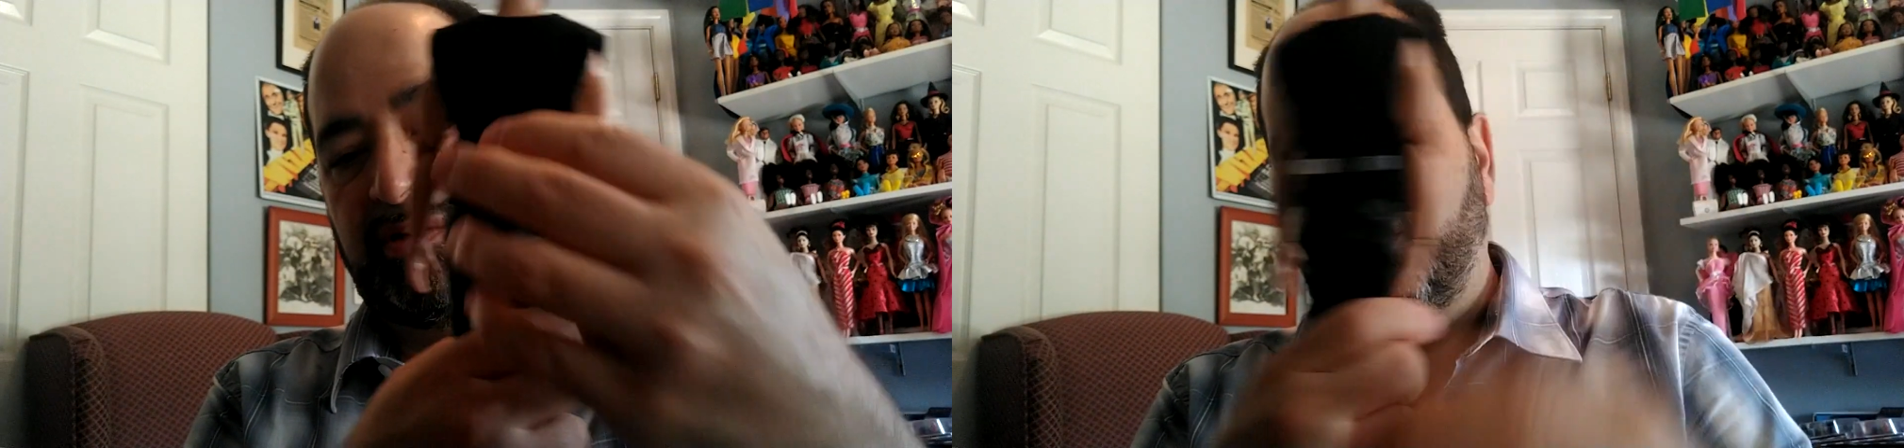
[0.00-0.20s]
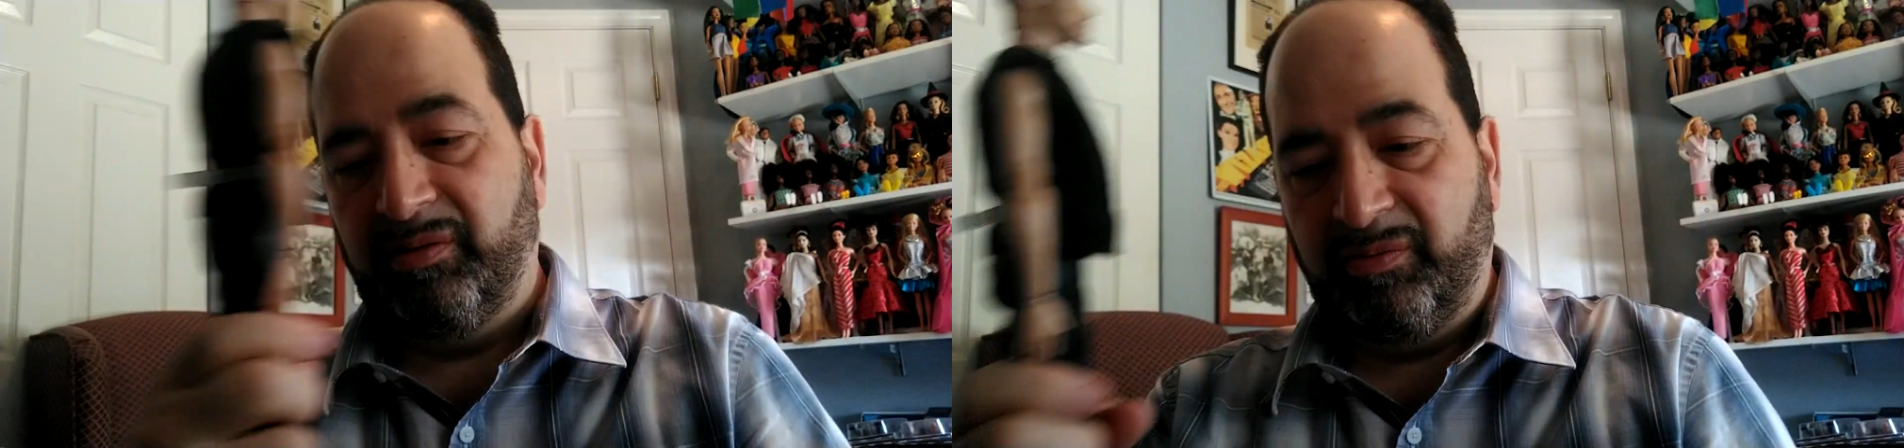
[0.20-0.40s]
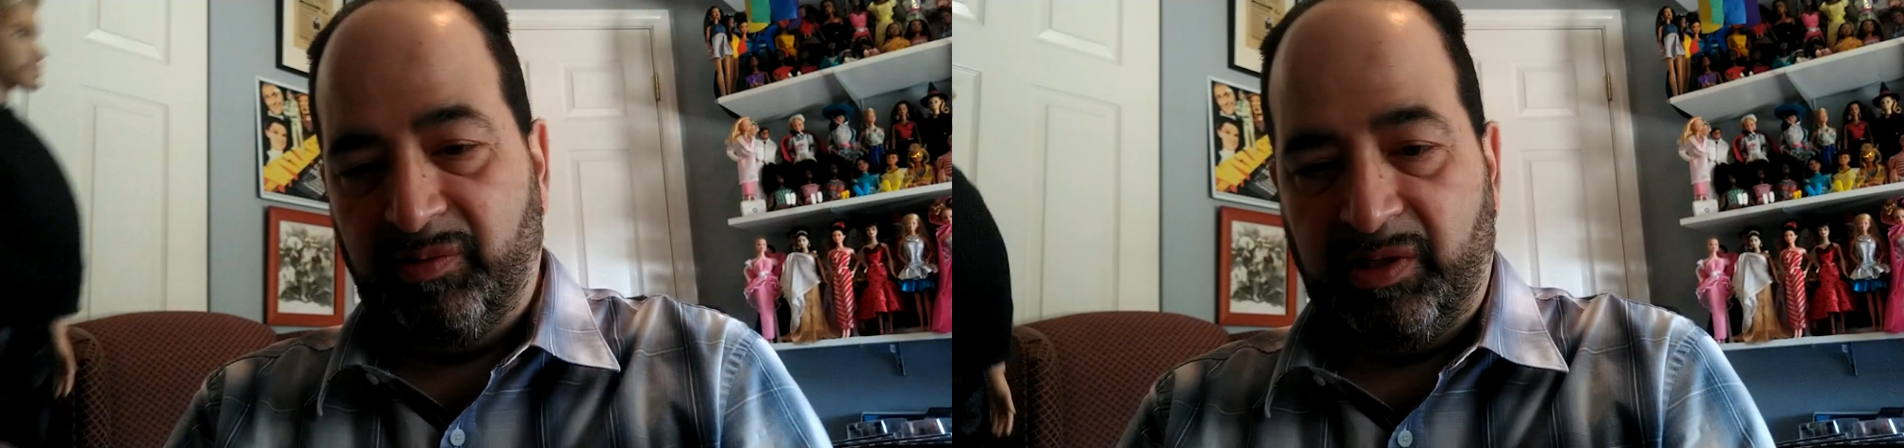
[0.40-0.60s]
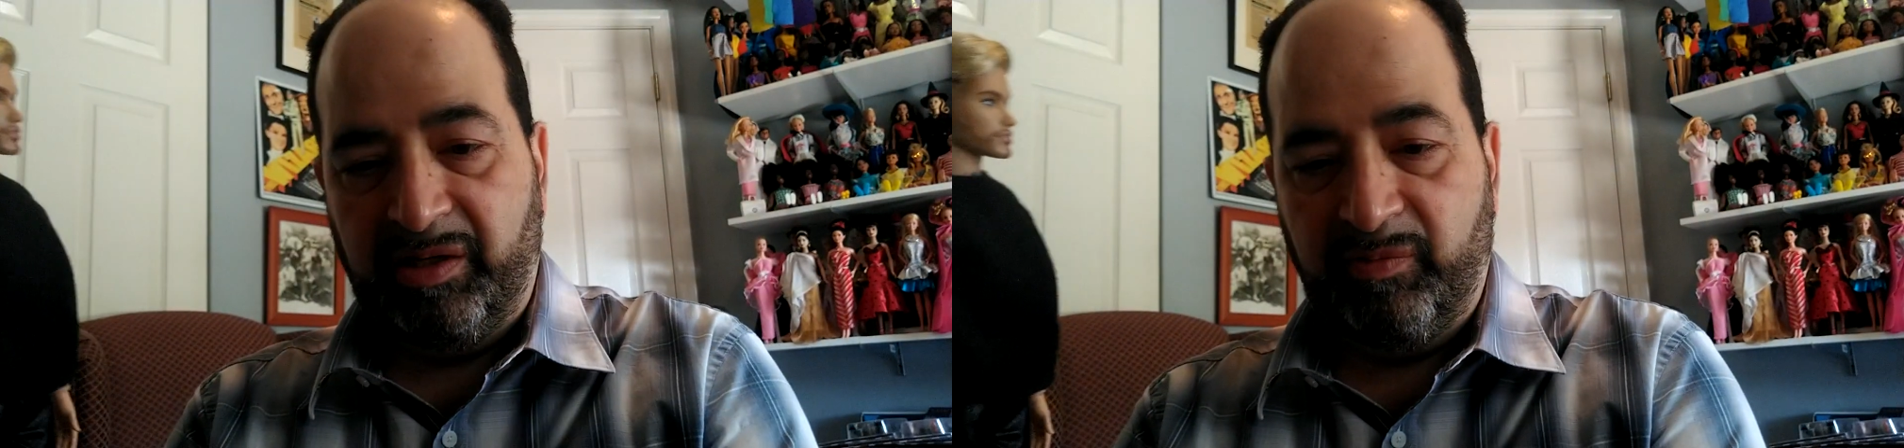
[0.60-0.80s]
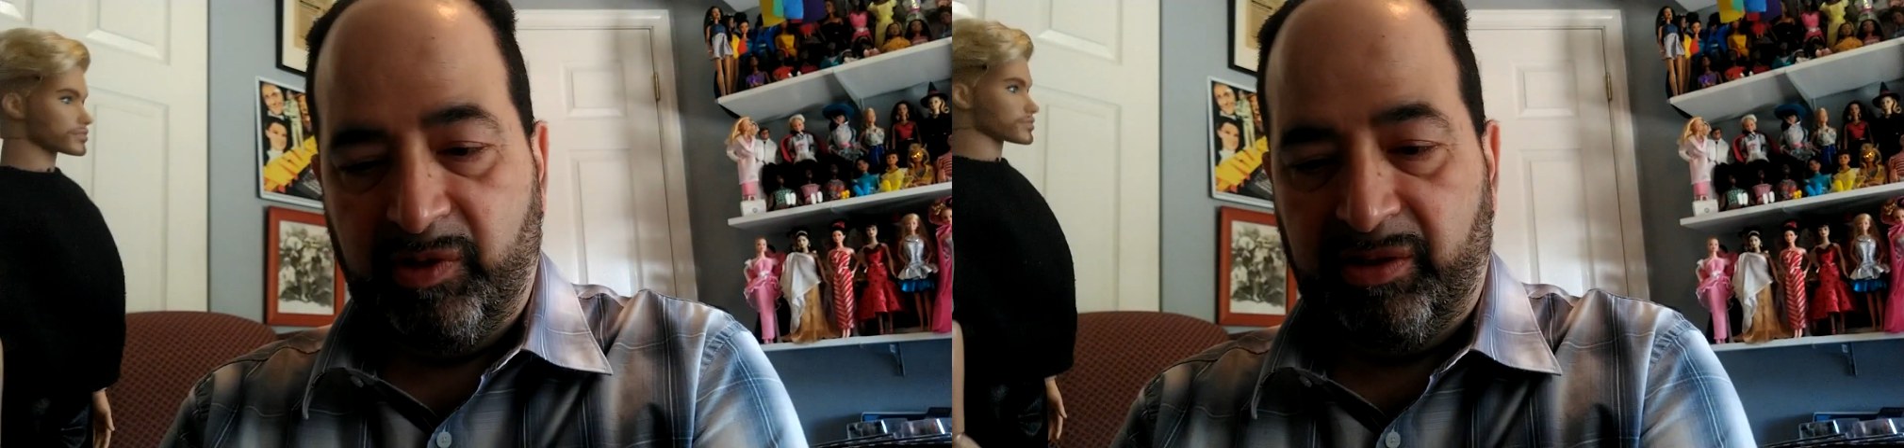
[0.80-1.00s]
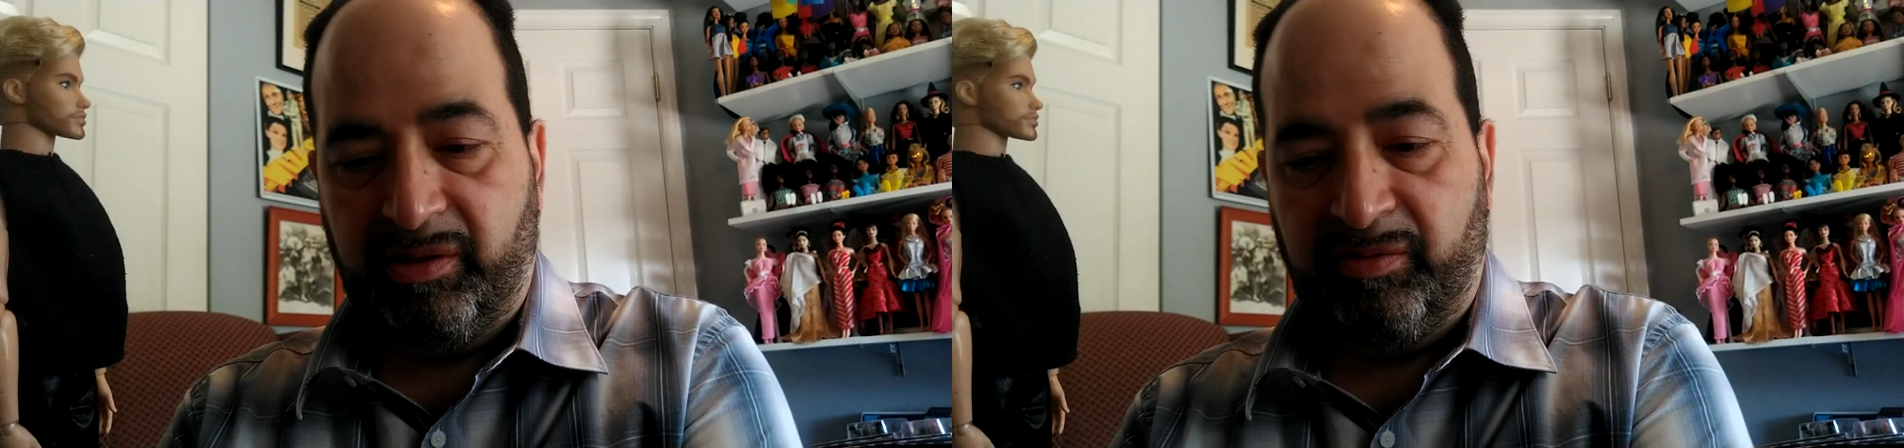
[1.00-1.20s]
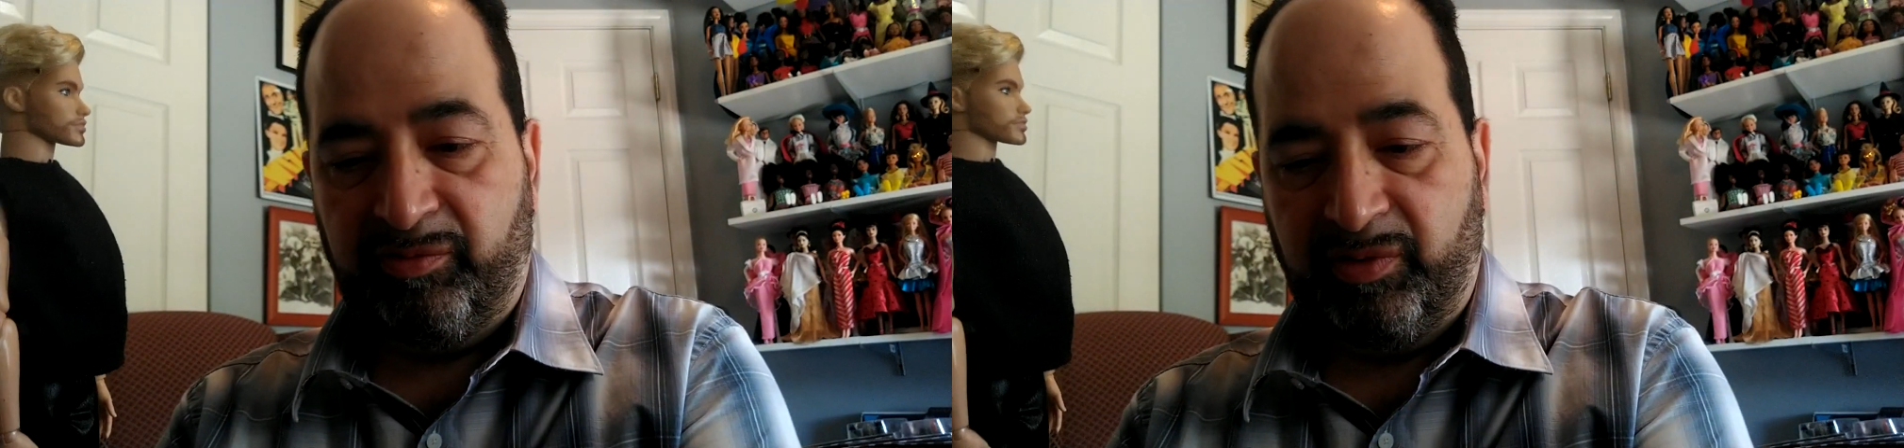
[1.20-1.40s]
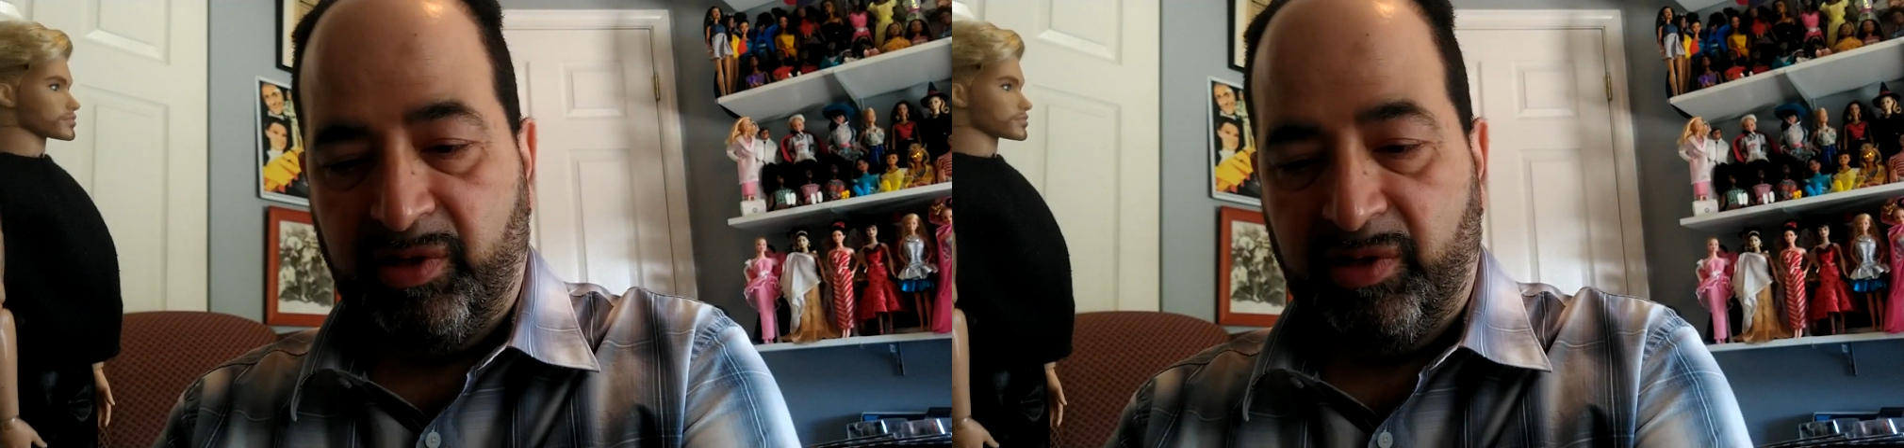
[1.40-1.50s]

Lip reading: so came right off.